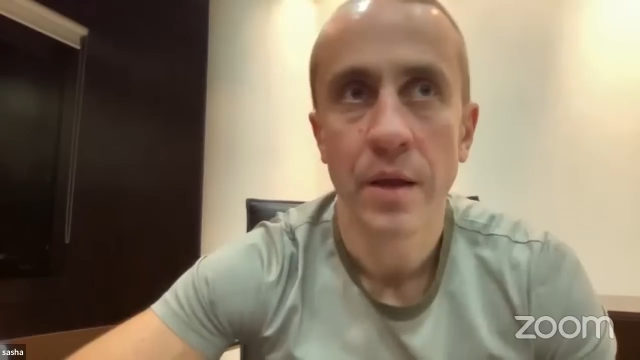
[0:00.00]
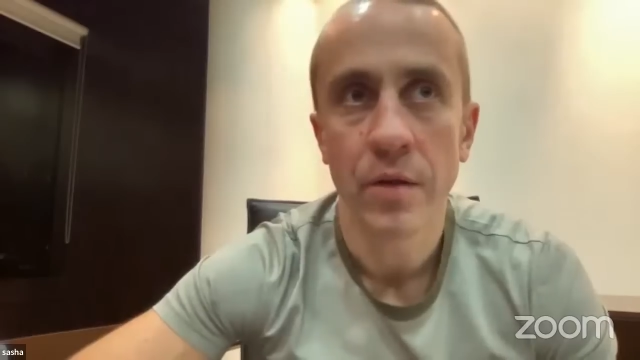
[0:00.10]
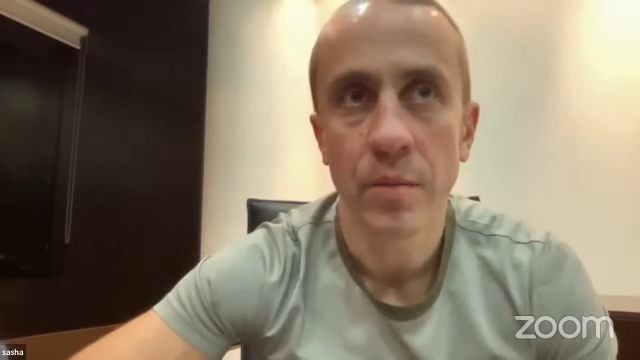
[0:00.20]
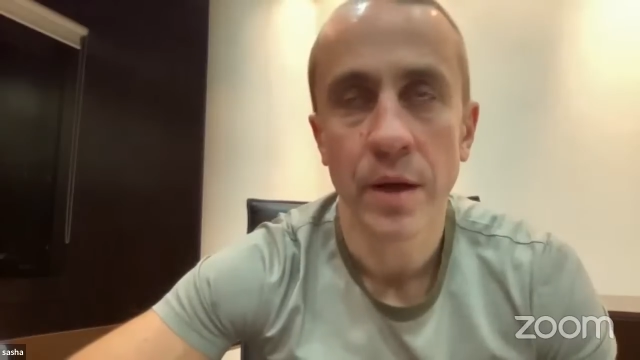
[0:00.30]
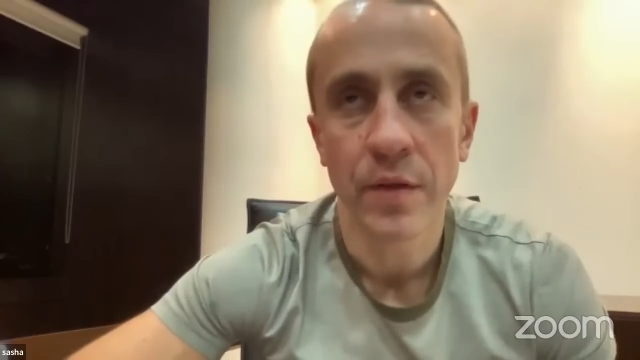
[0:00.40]

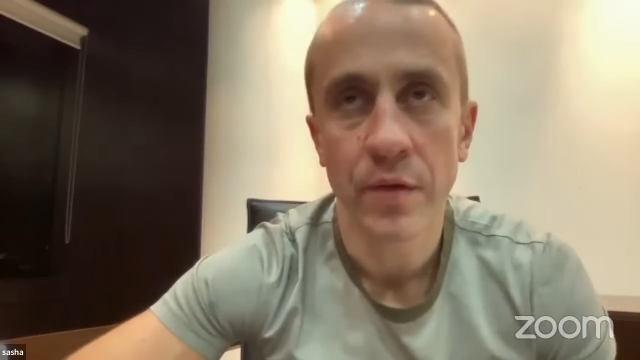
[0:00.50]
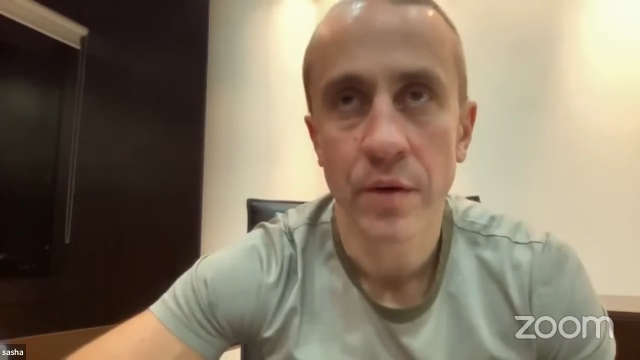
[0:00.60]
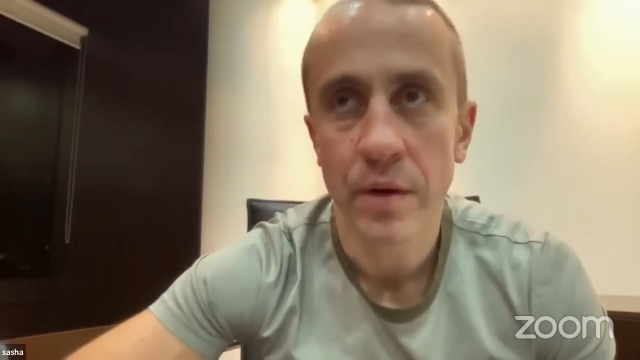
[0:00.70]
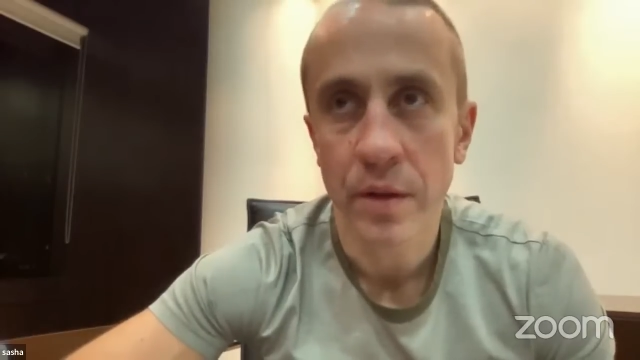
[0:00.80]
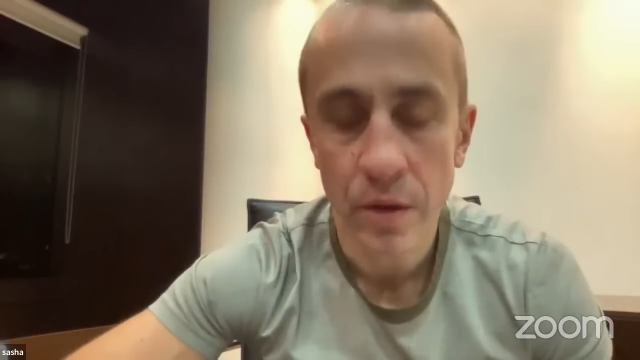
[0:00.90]
no
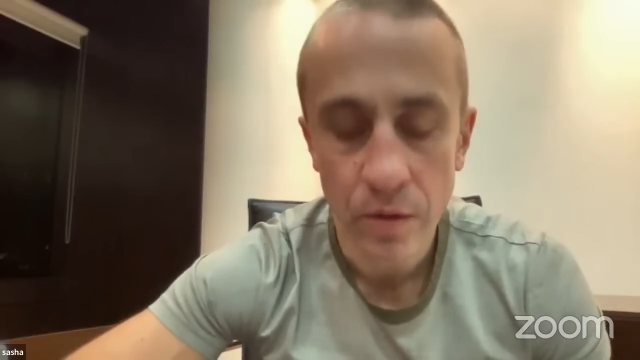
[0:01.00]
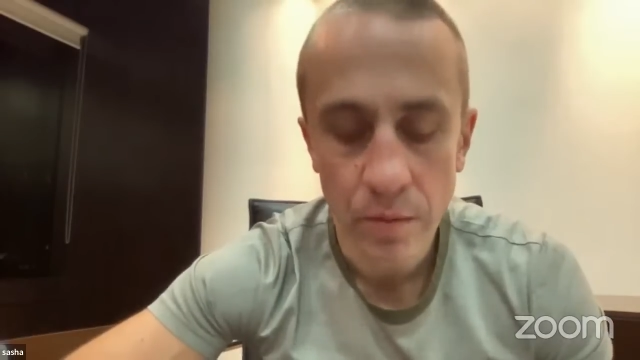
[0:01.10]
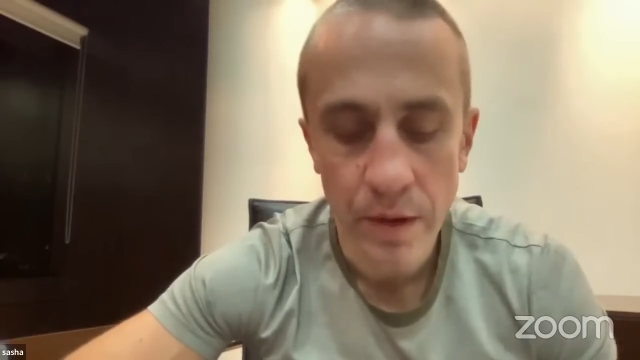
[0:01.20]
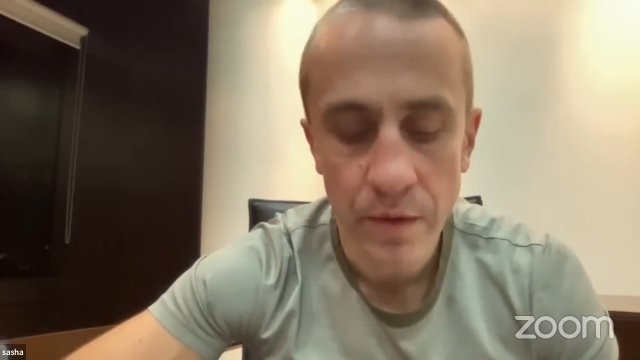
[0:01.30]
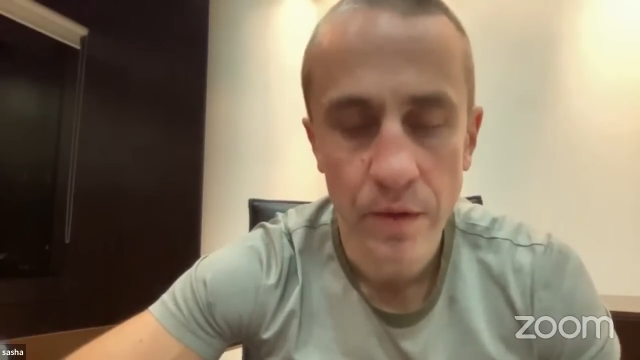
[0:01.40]
matter
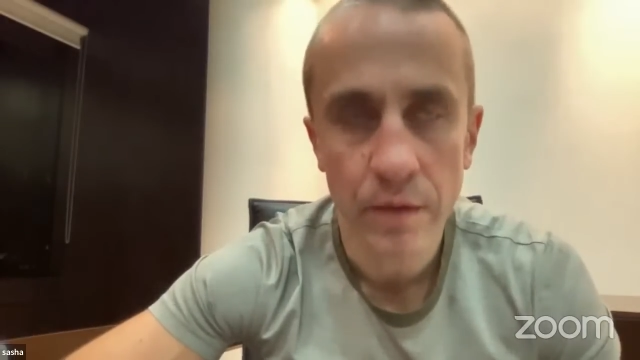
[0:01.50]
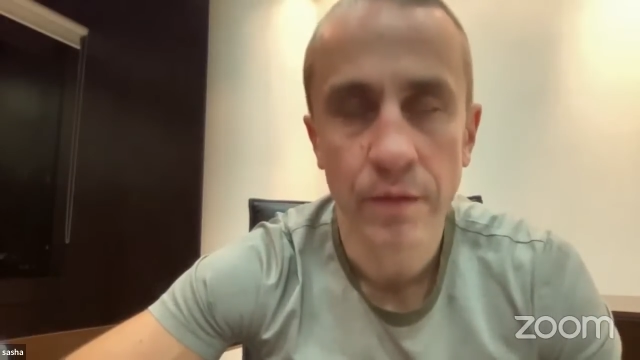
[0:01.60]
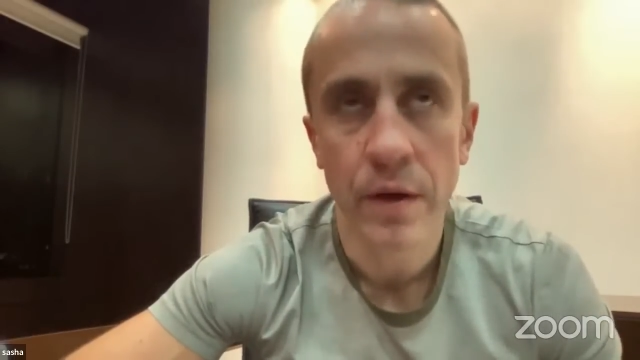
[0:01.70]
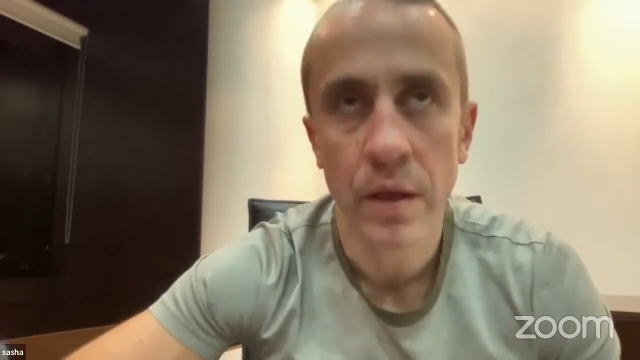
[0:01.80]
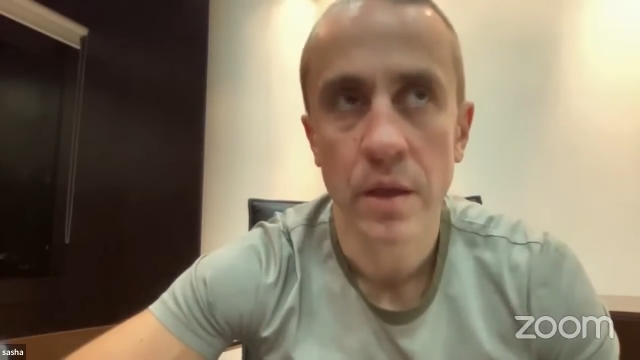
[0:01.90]
the
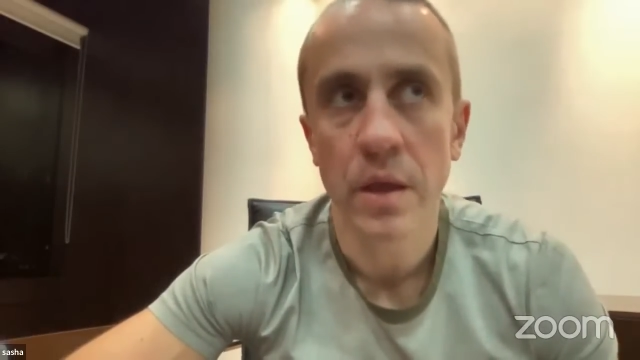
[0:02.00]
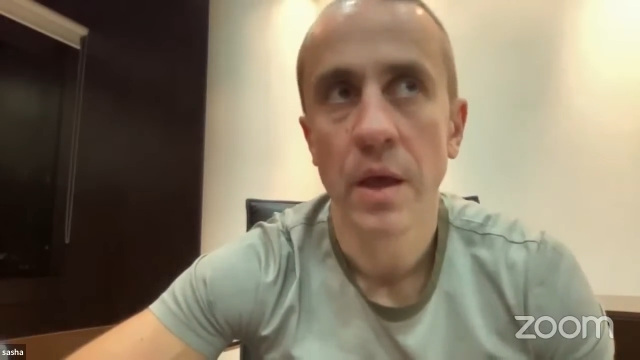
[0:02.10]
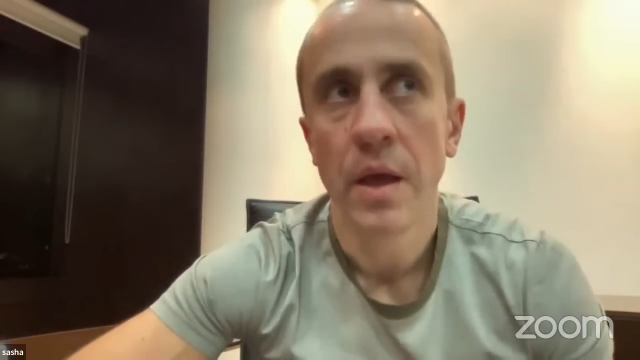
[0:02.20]
FUD.